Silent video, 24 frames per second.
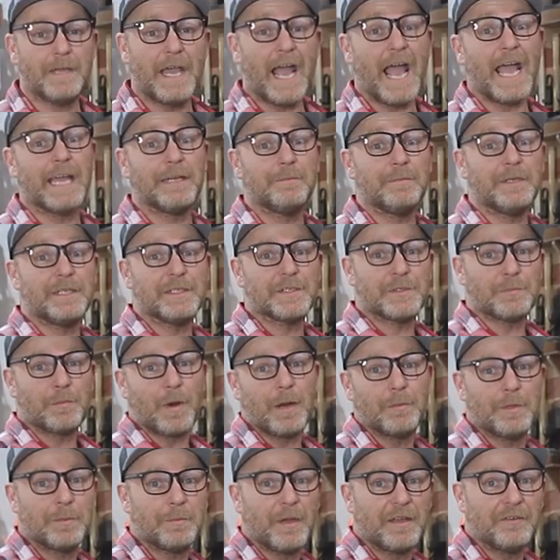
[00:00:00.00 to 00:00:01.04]
Behind me is
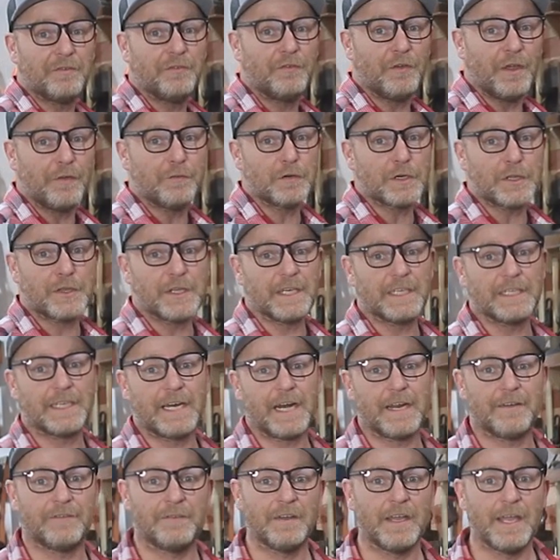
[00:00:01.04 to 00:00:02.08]
probably my favorite thing that
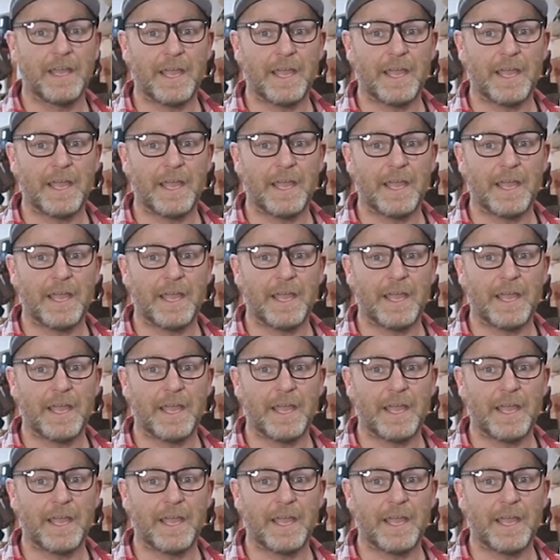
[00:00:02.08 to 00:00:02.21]
I've